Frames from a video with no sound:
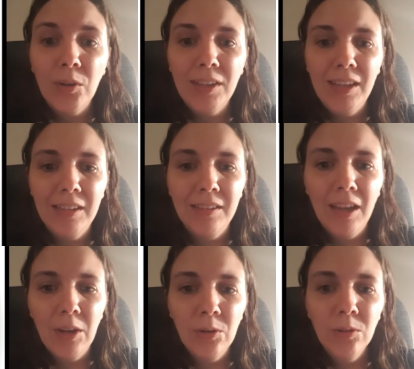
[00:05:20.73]
Okay,
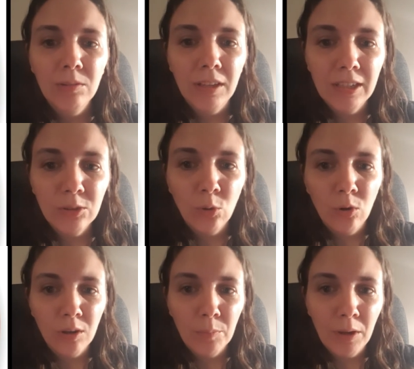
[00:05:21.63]
now let's
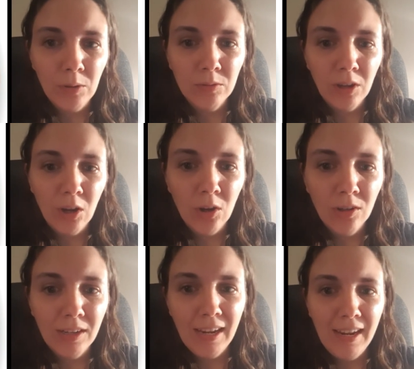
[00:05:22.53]
talk about
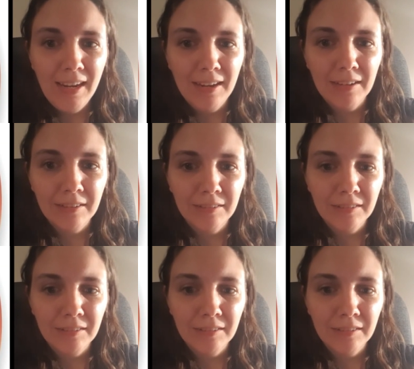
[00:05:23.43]
our hair.